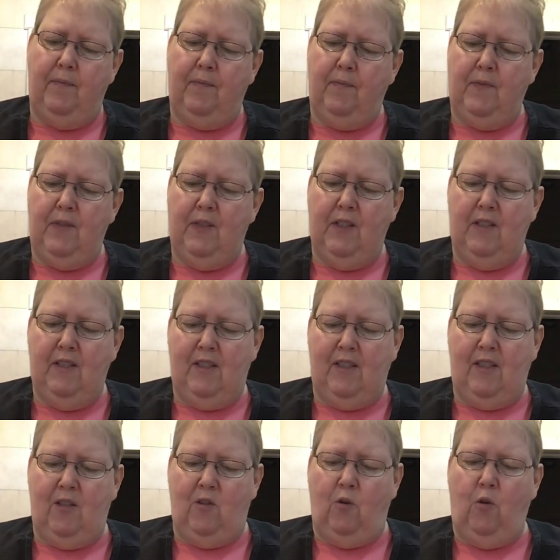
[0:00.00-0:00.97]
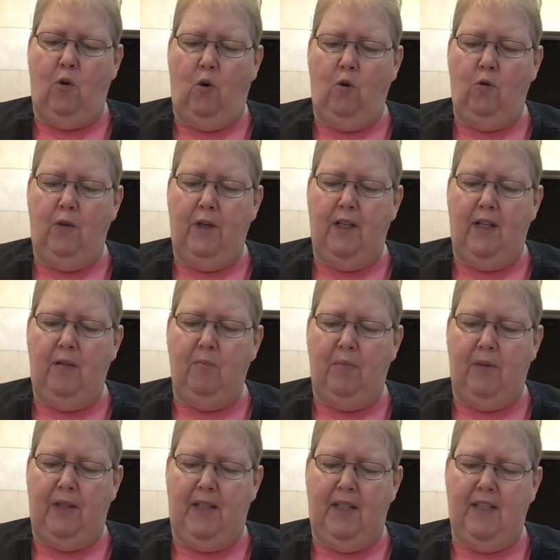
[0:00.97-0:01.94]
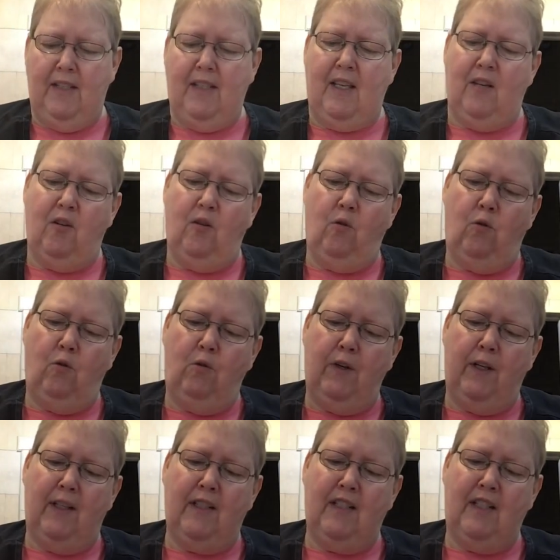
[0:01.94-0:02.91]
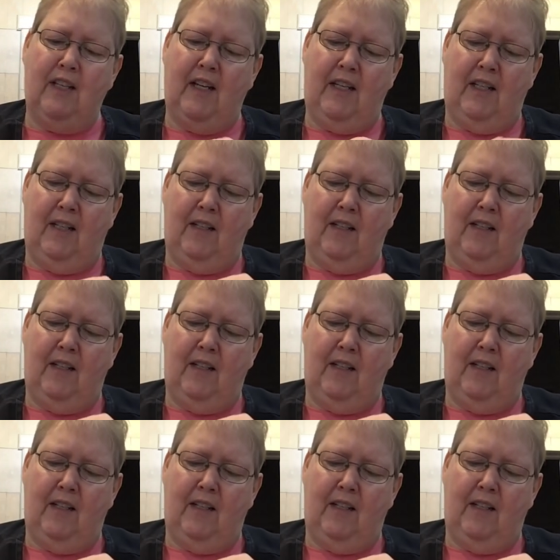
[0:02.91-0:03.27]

Just to hold it in place and hold it tight.